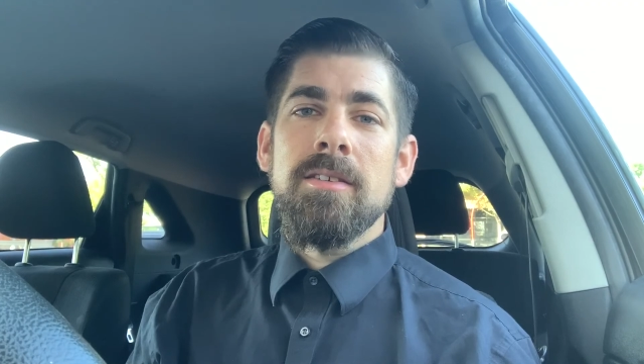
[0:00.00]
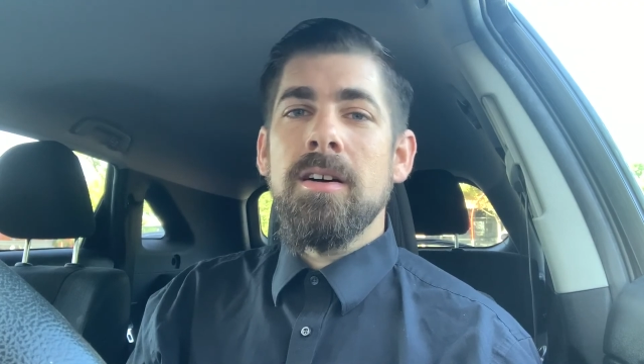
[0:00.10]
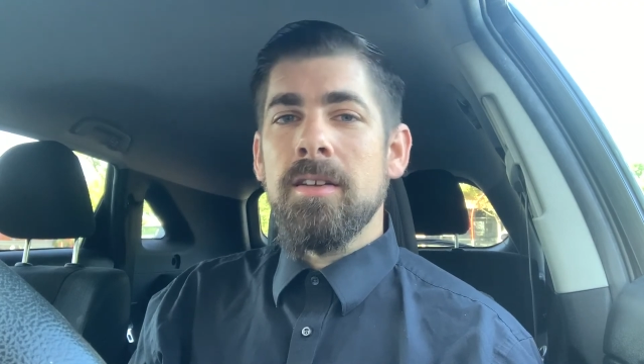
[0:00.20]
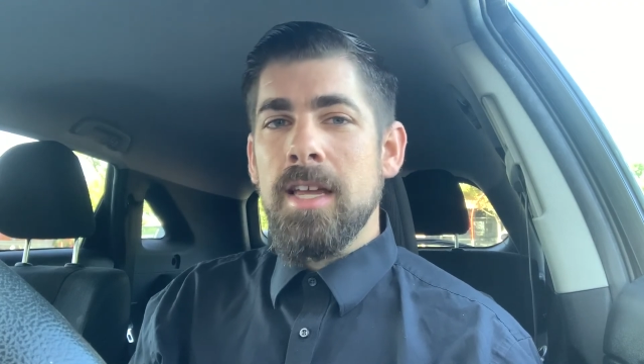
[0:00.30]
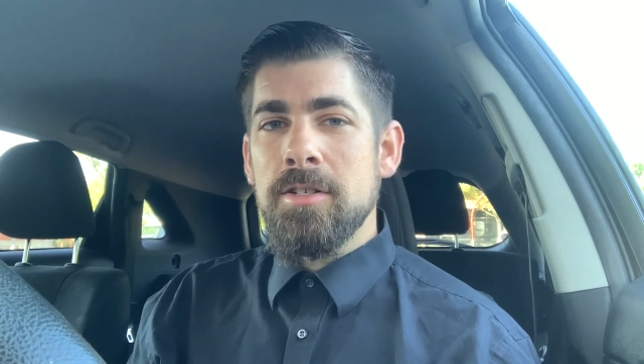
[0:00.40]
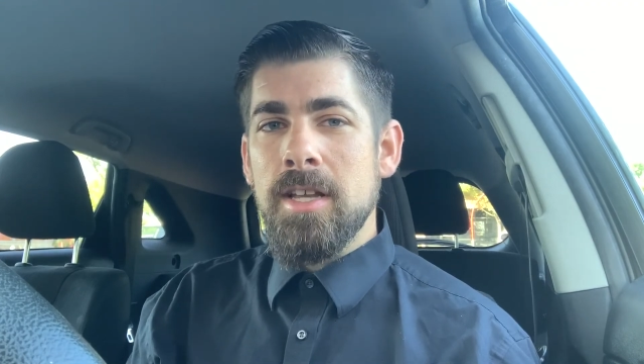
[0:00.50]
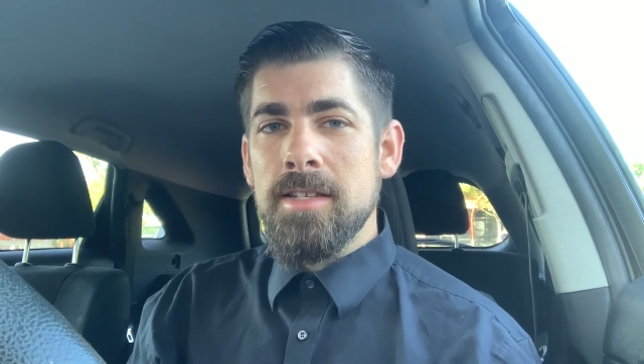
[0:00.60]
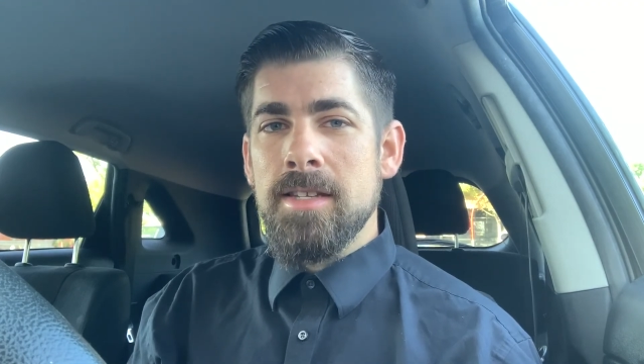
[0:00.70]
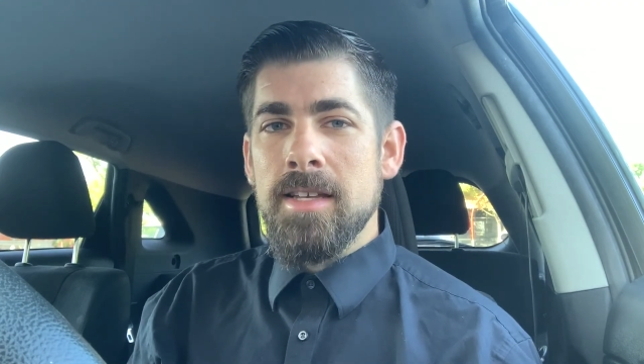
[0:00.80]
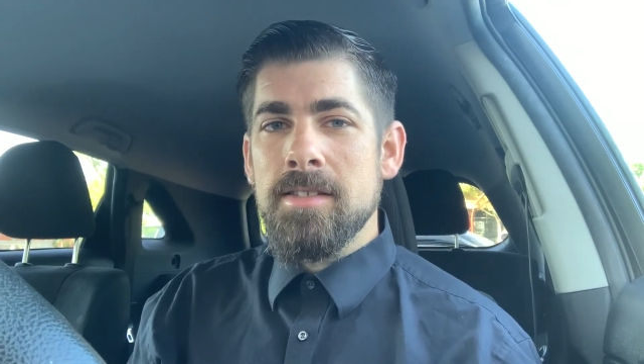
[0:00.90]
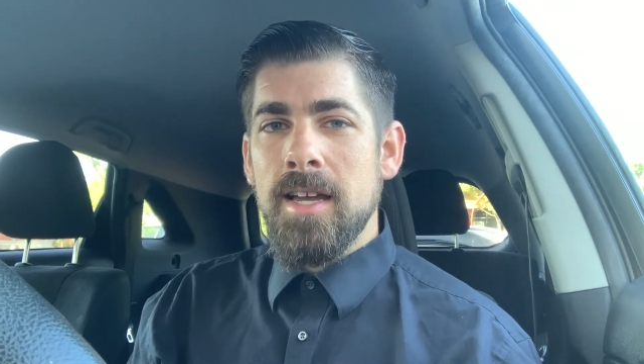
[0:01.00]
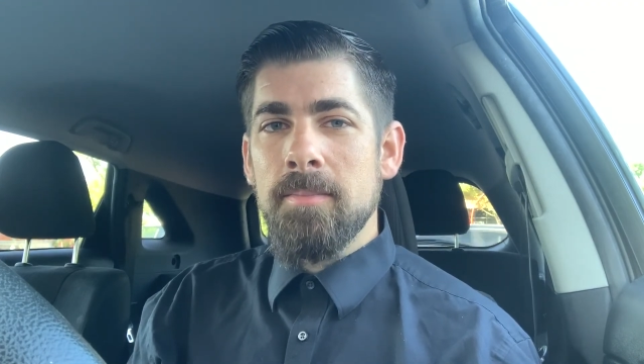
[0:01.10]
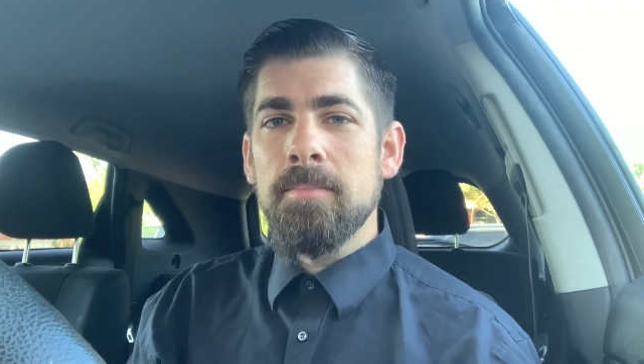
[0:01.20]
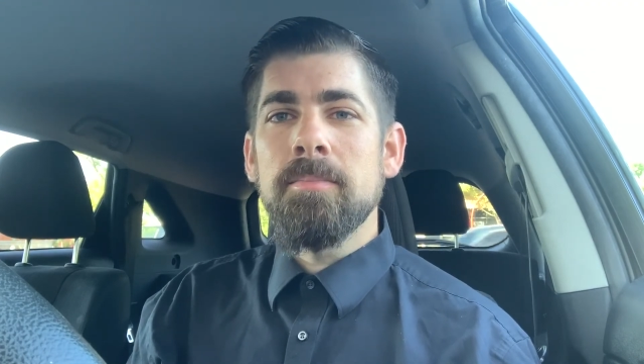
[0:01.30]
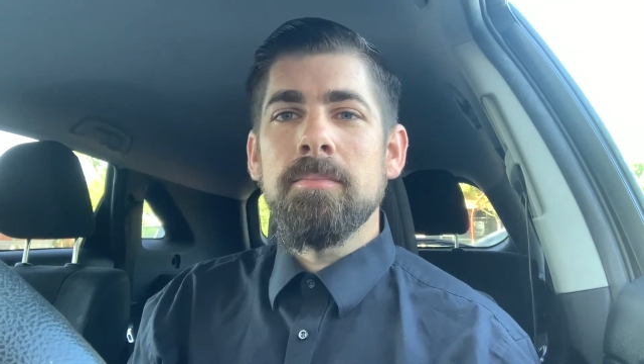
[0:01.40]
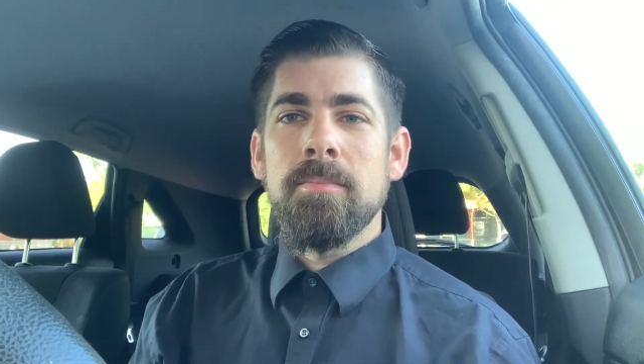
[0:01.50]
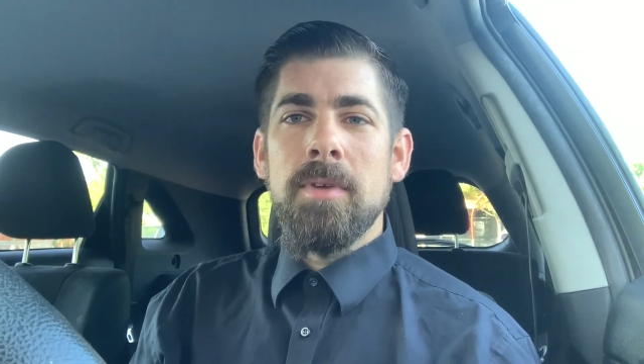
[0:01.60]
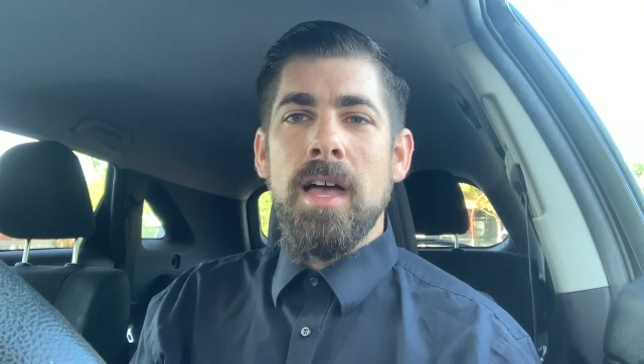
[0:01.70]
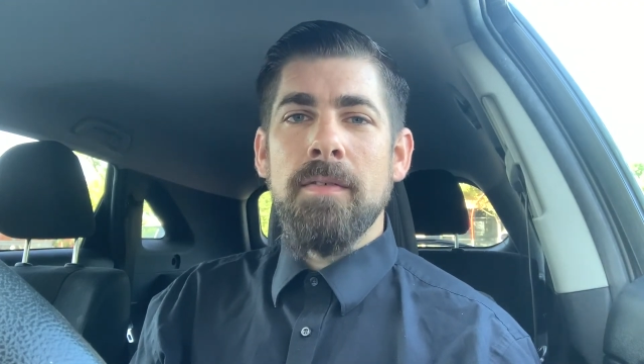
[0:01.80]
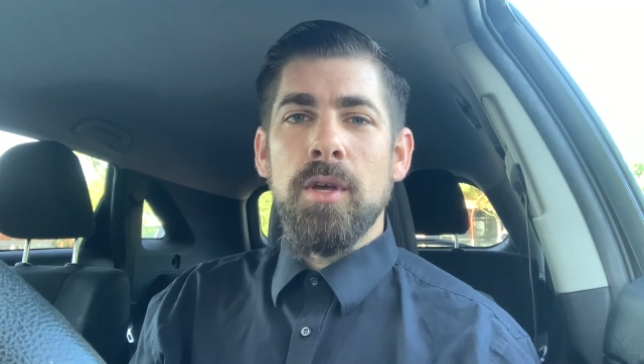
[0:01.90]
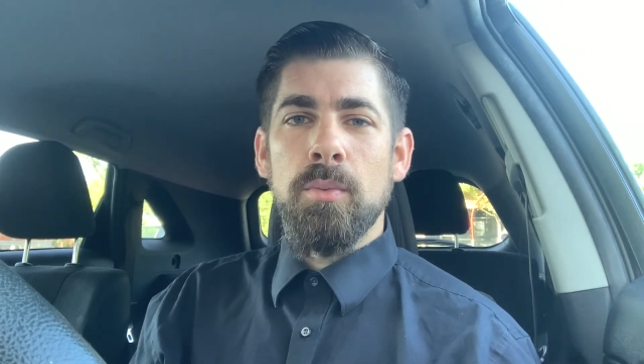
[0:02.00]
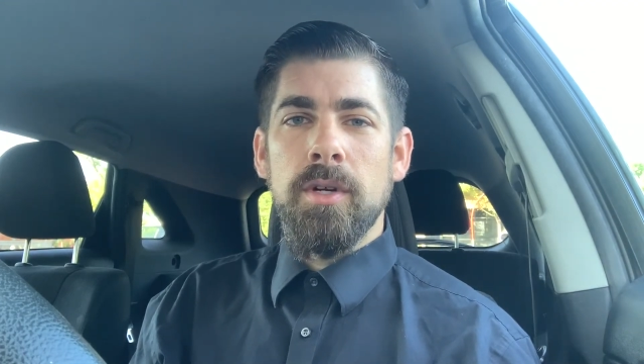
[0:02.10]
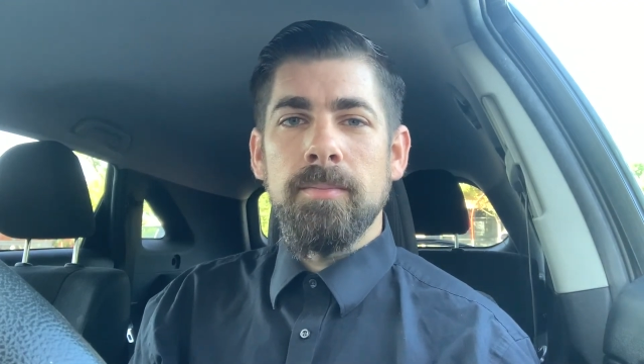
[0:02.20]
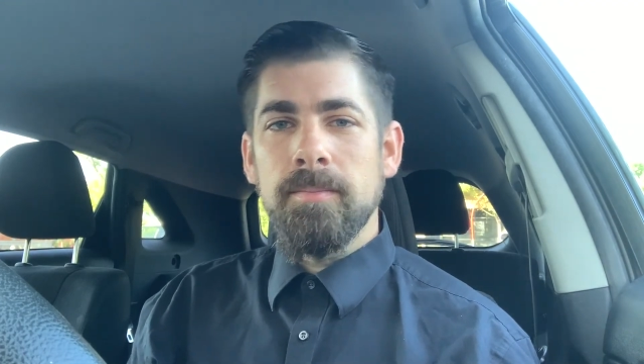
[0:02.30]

I'll catch you guys next time. Have a good one.